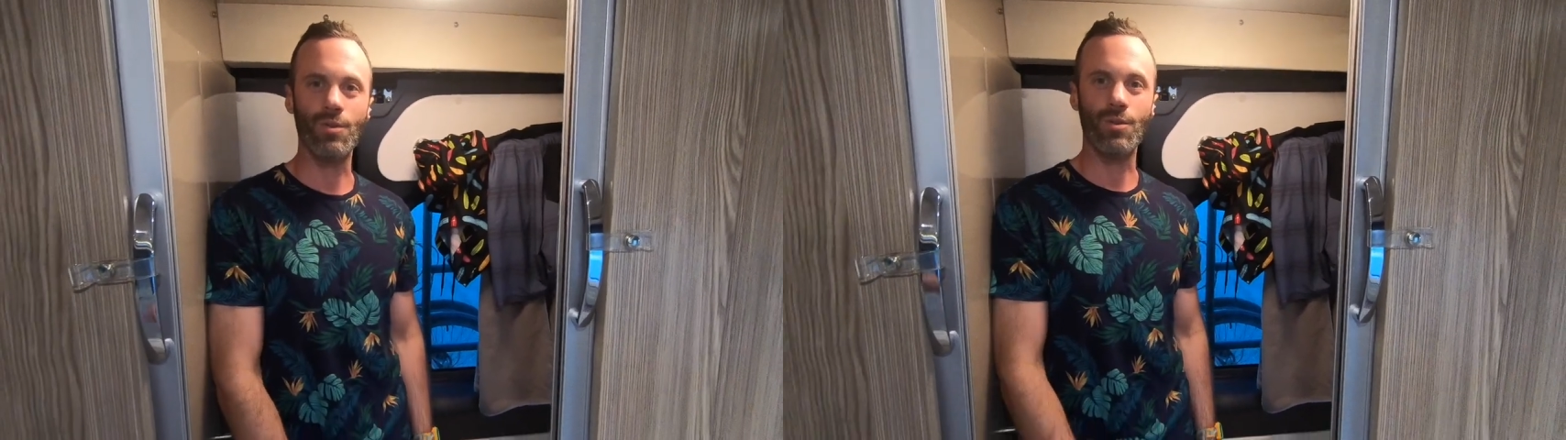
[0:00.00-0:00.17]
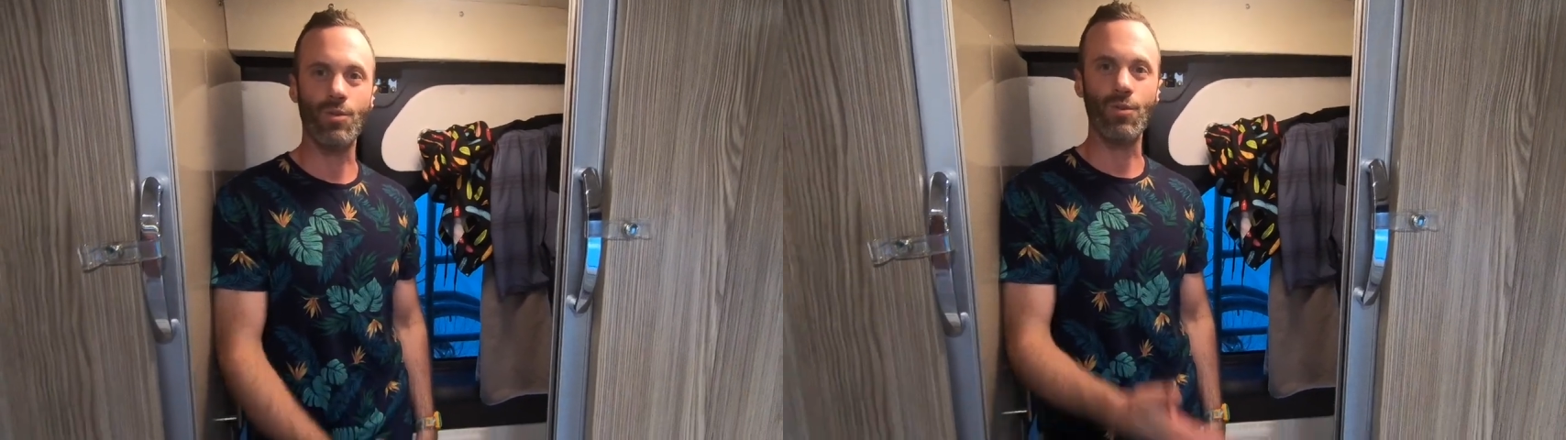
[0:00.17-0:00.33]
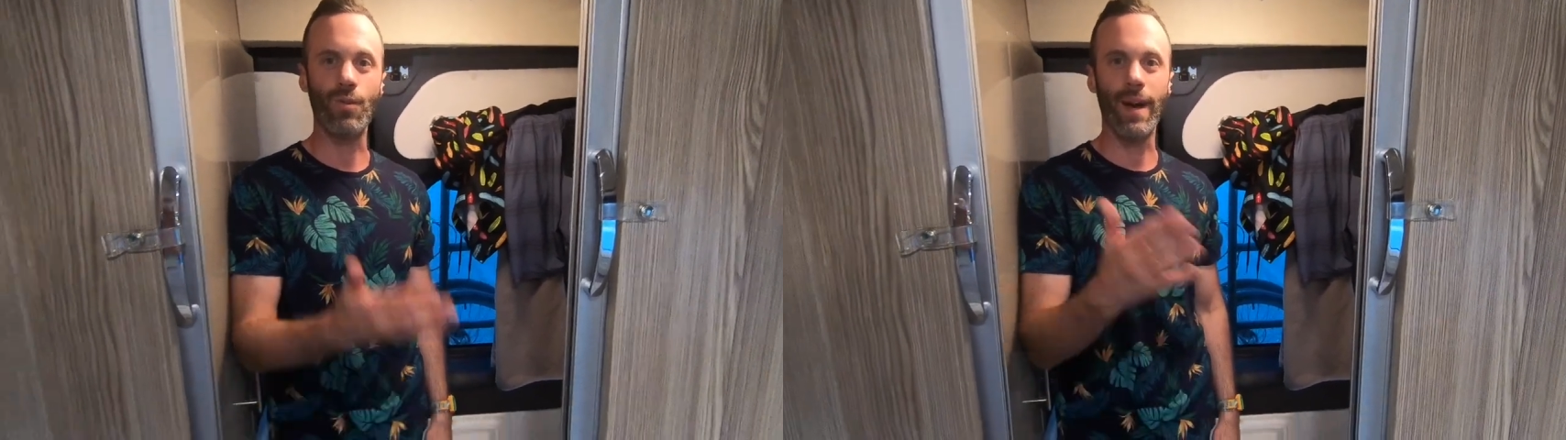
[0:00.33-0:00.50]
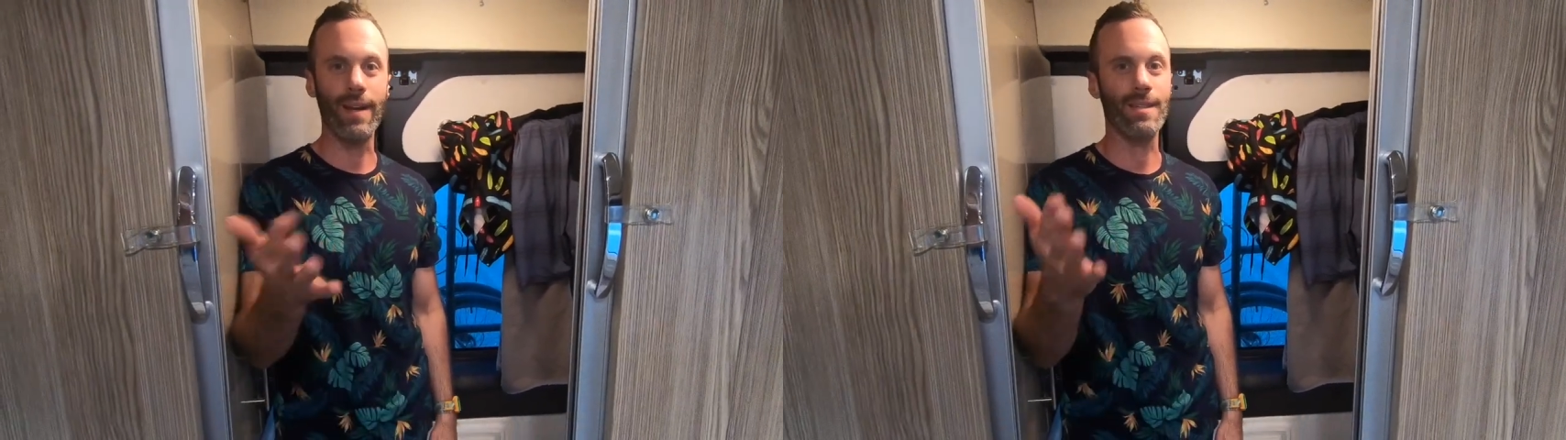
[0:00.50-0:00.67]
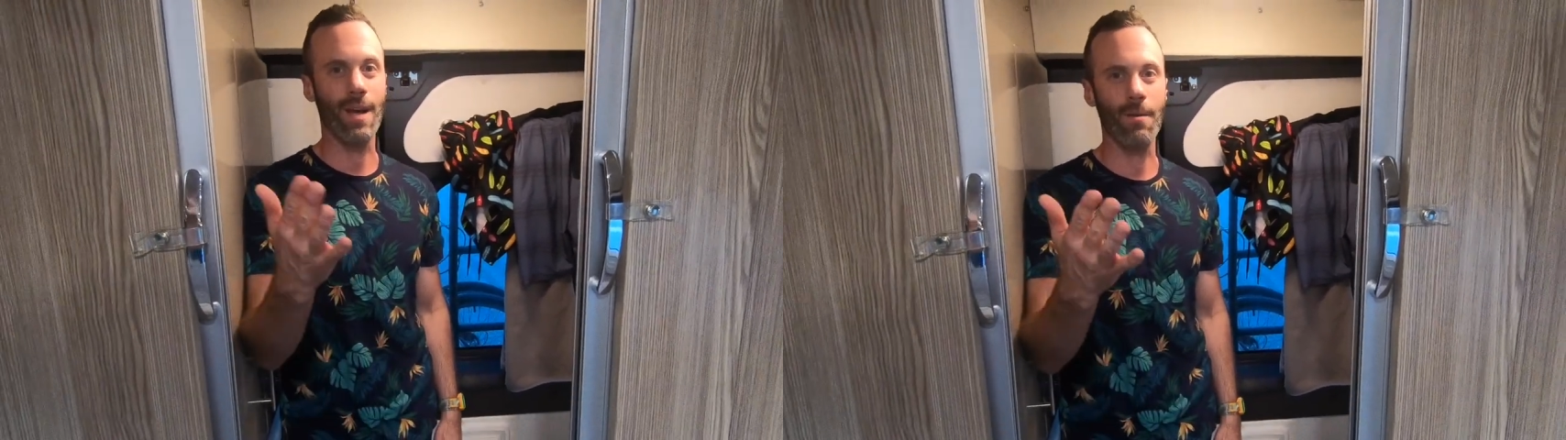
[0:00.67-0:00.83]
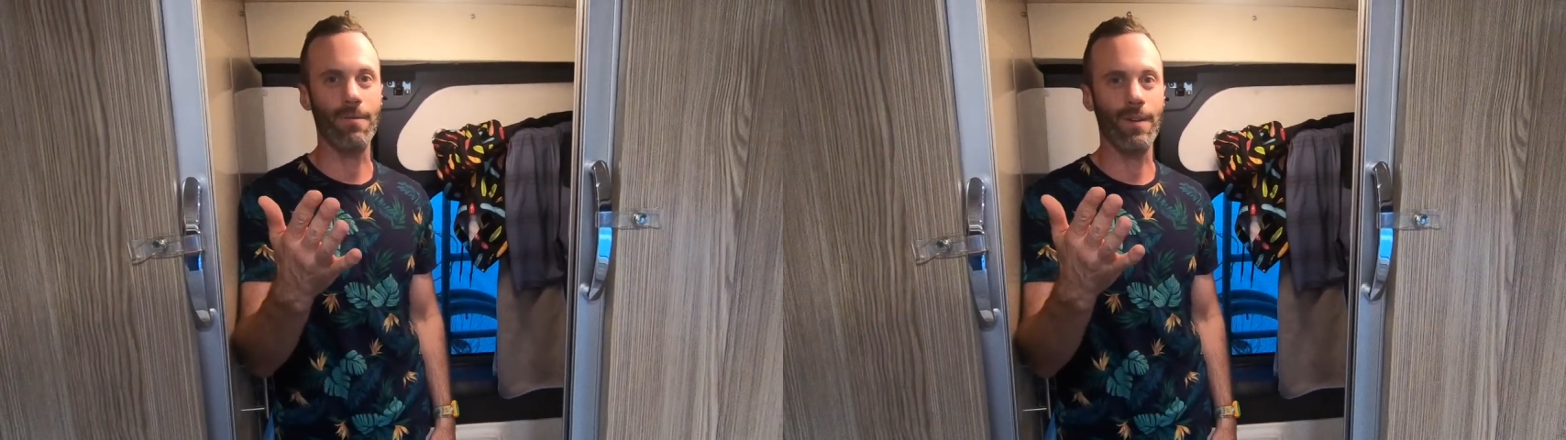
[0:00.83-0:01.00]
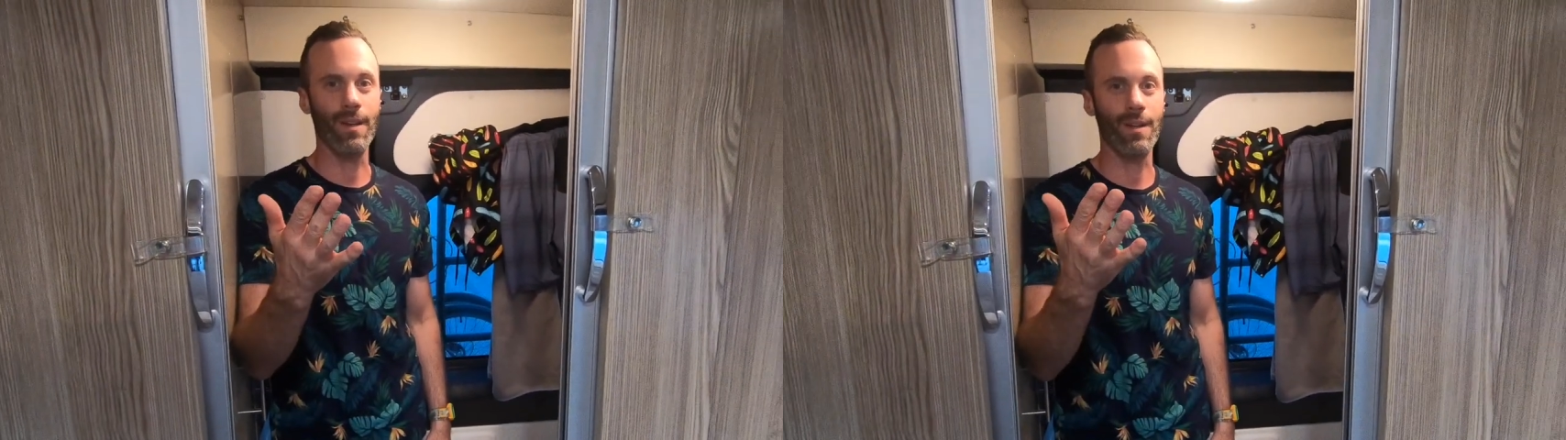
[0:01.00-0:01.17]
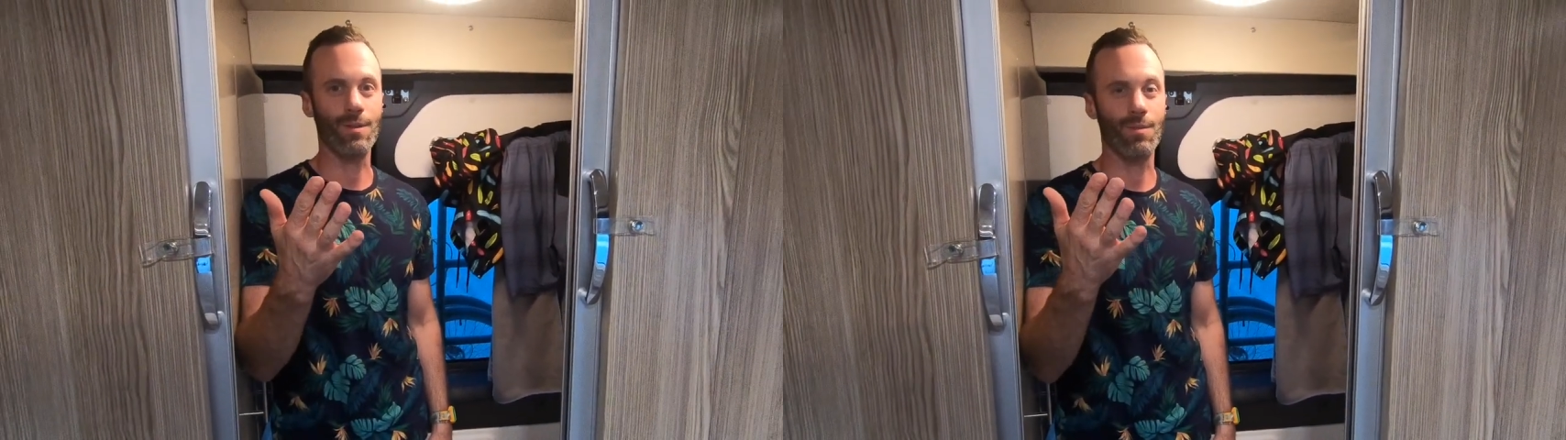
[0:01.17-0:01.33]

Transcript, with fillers: to Anytime Fitness,